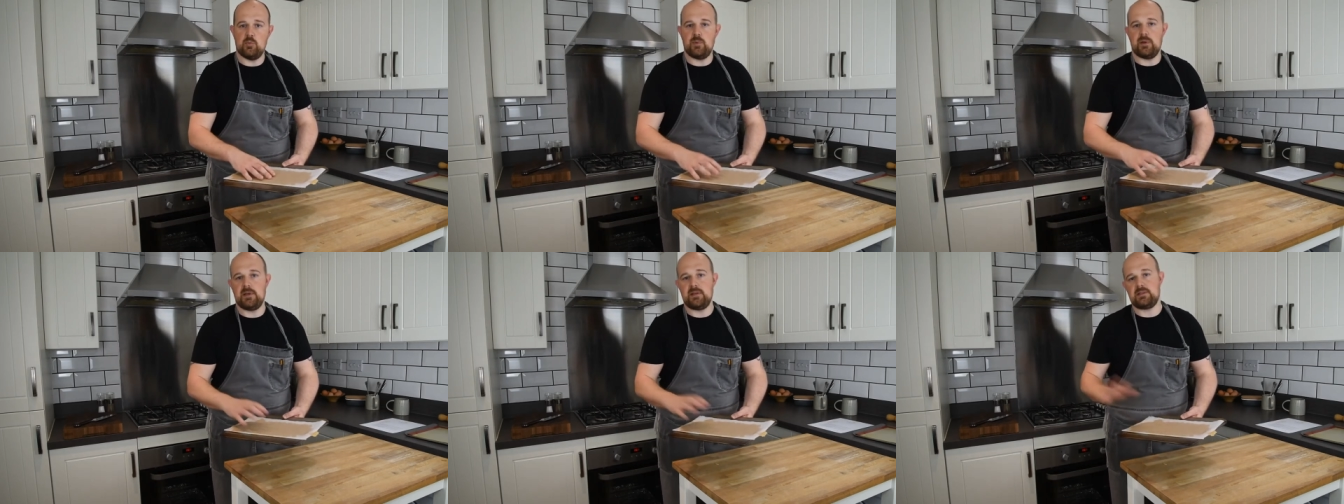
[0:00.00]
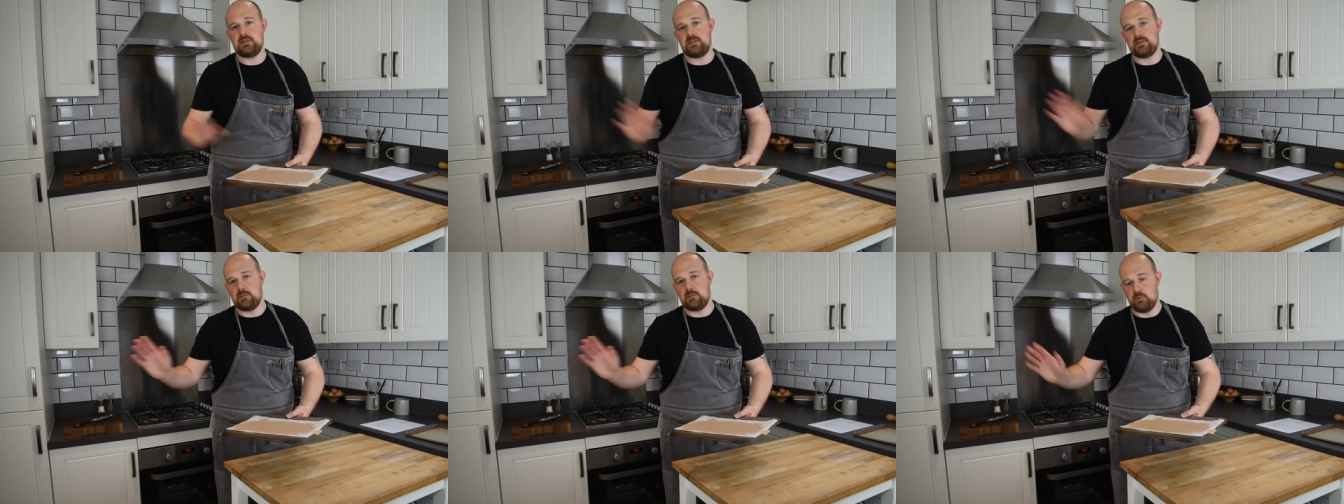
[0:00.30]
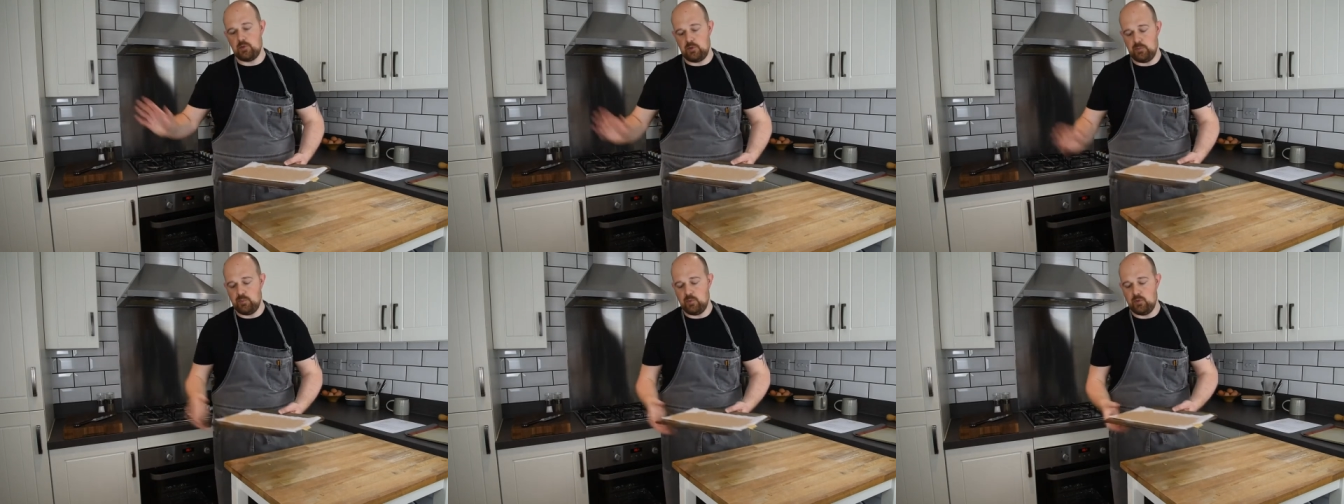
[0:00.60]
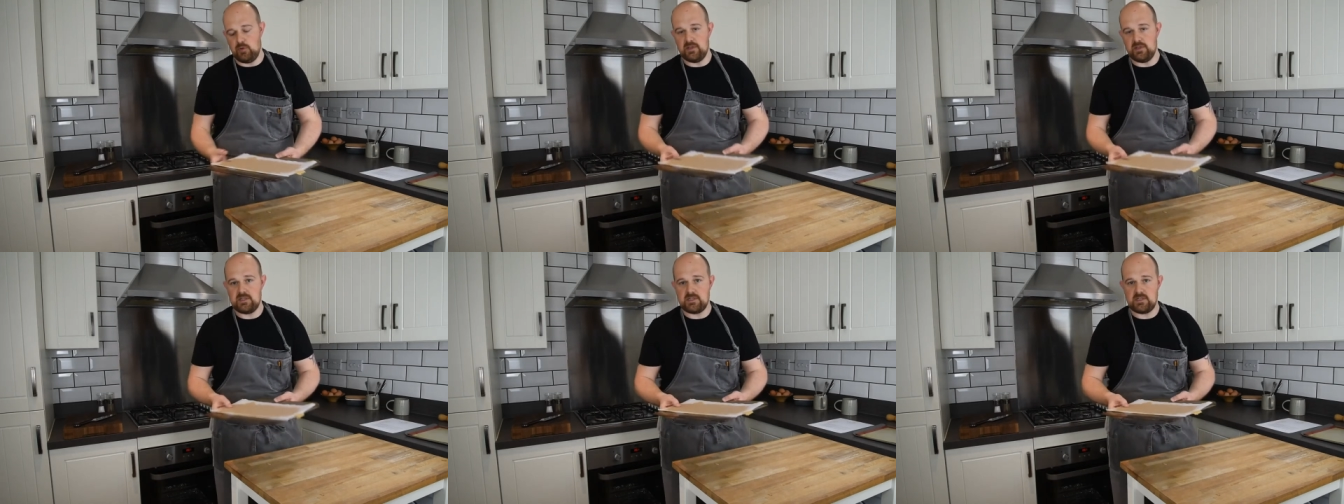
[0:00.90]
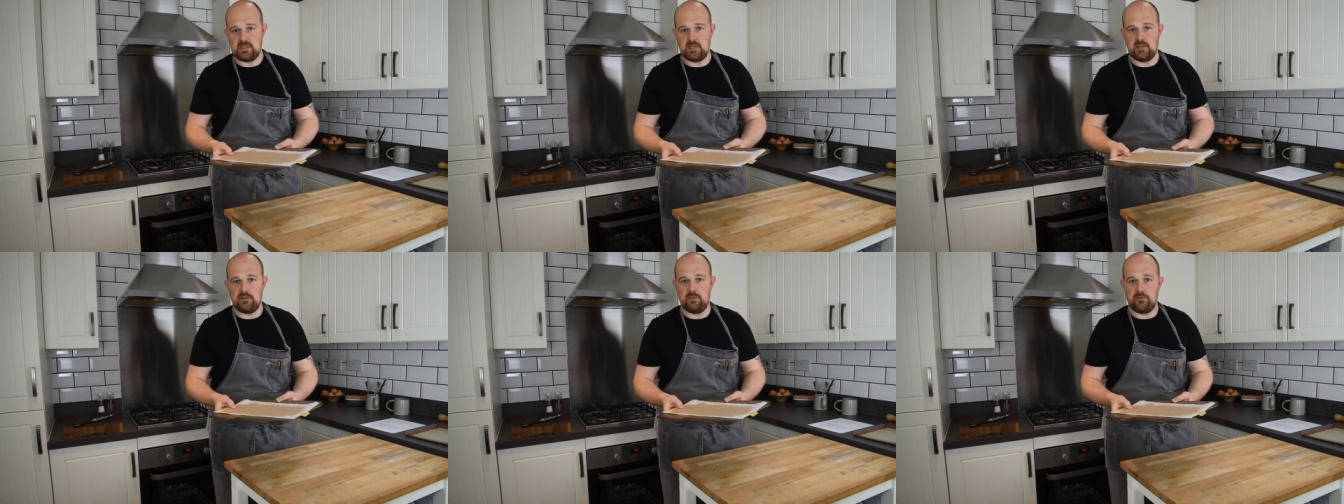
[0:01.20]
paste is I'm going to put this
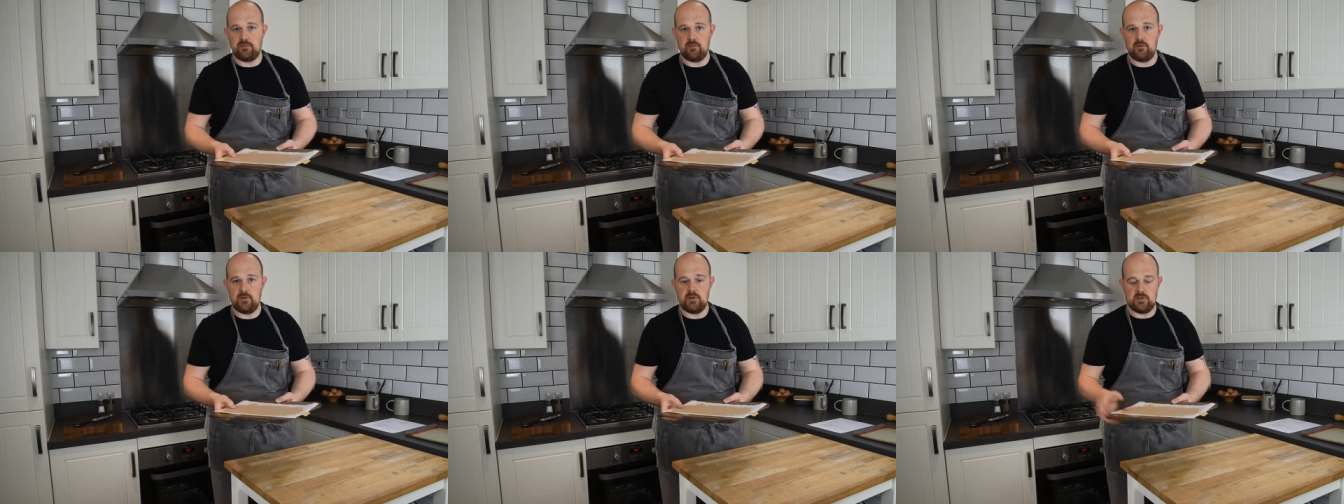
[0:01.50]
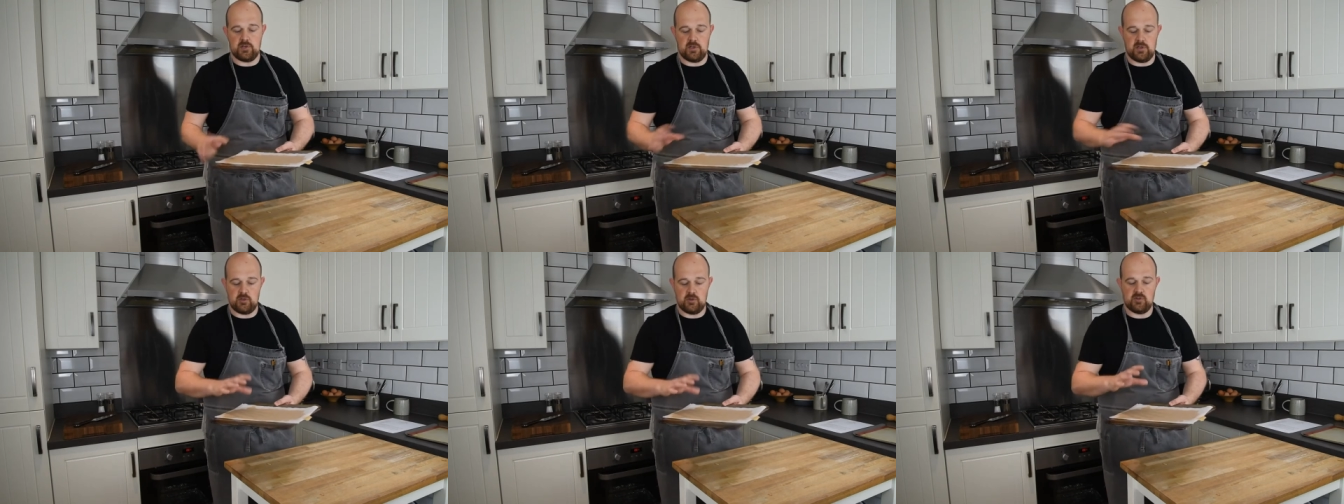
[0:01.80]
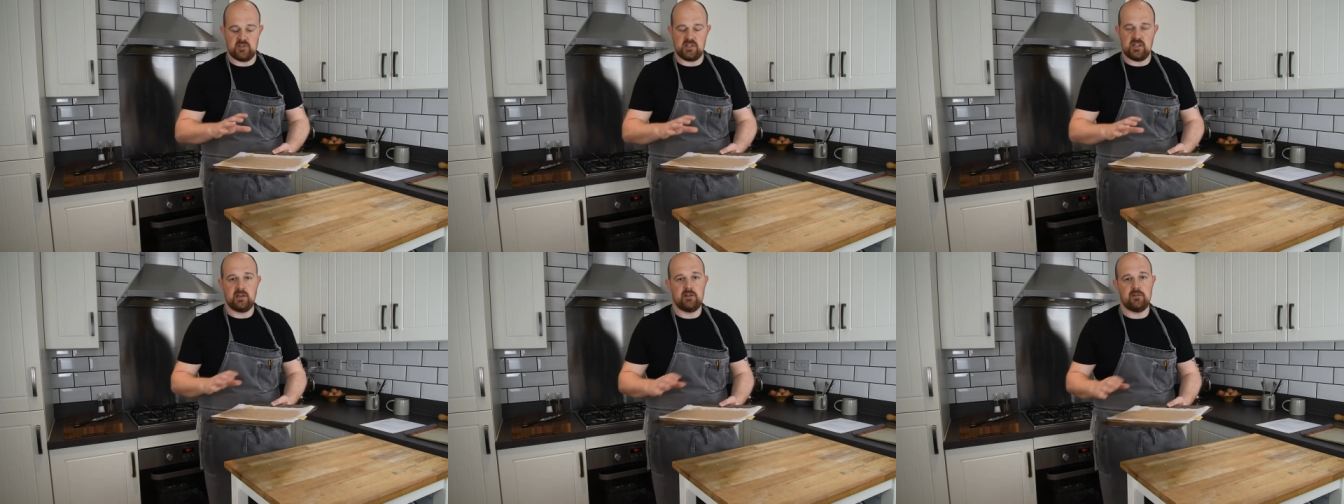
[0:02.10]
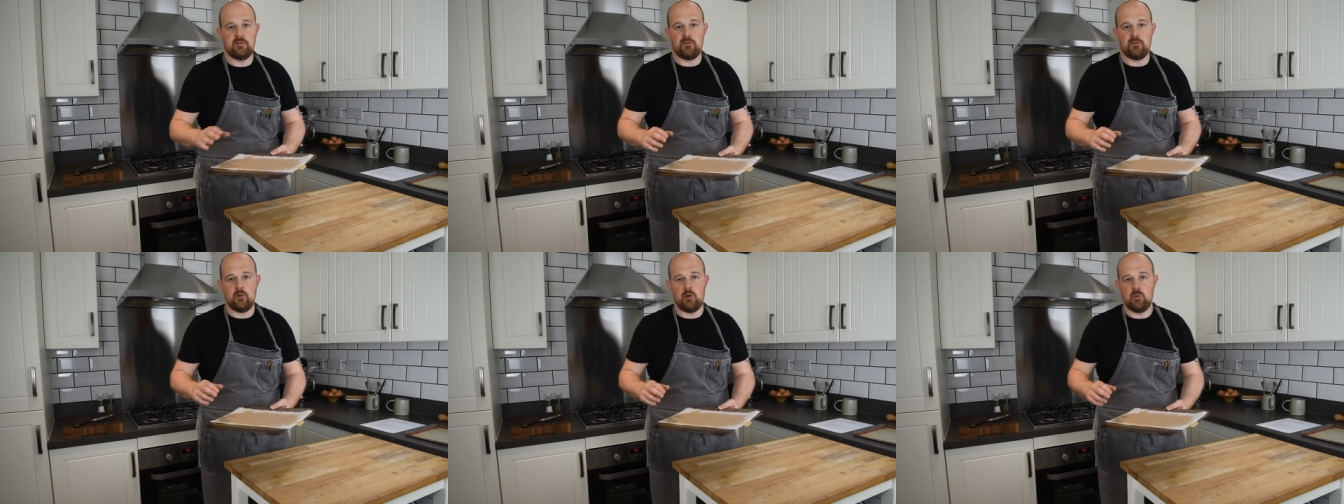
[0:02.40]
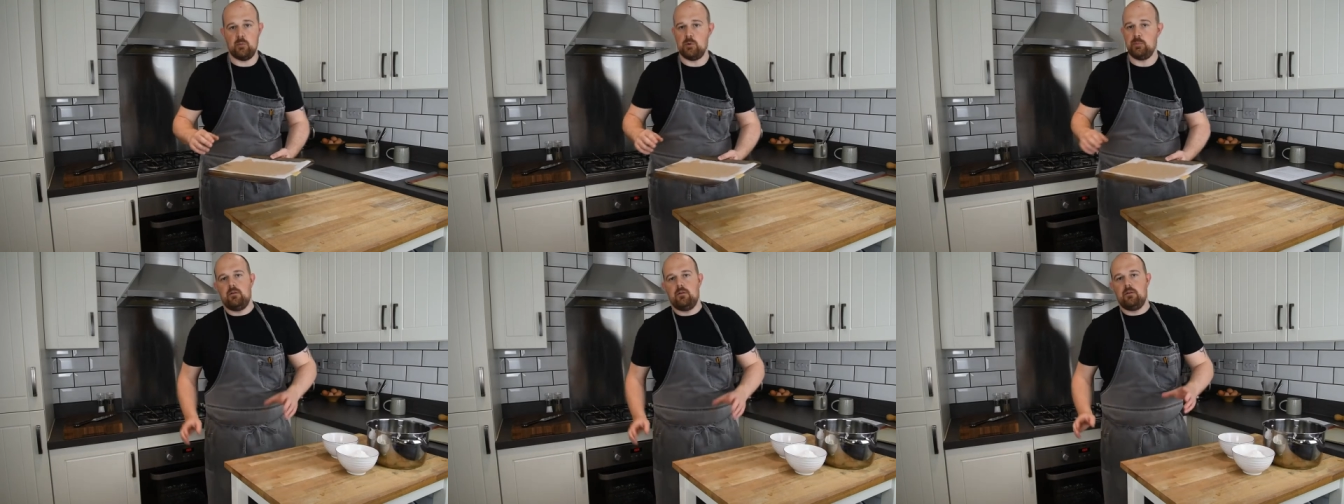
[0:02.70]
in the fridge and just let it firm
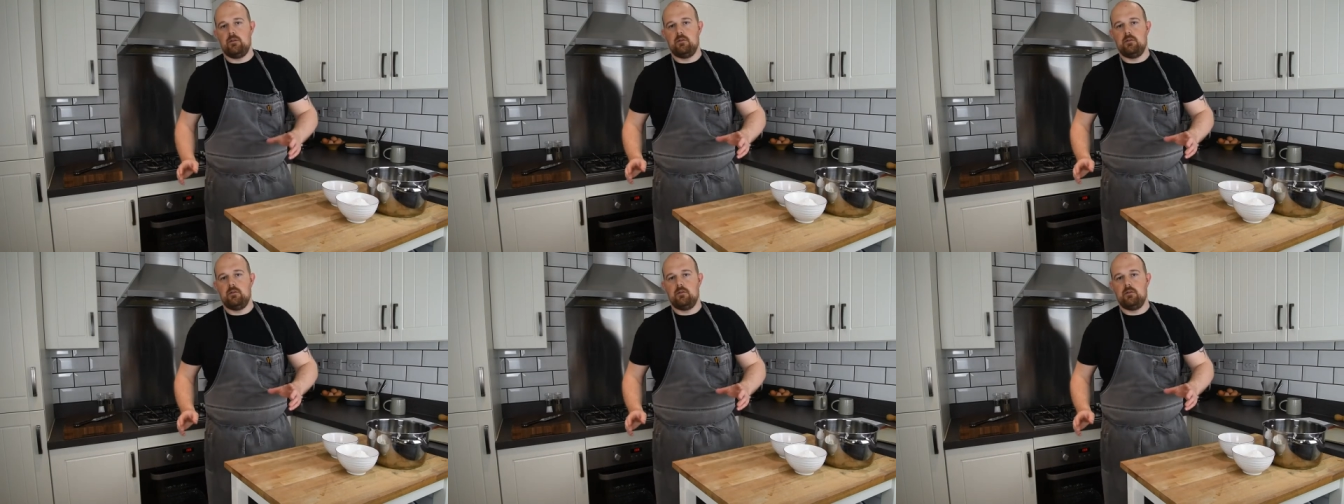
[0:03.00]
up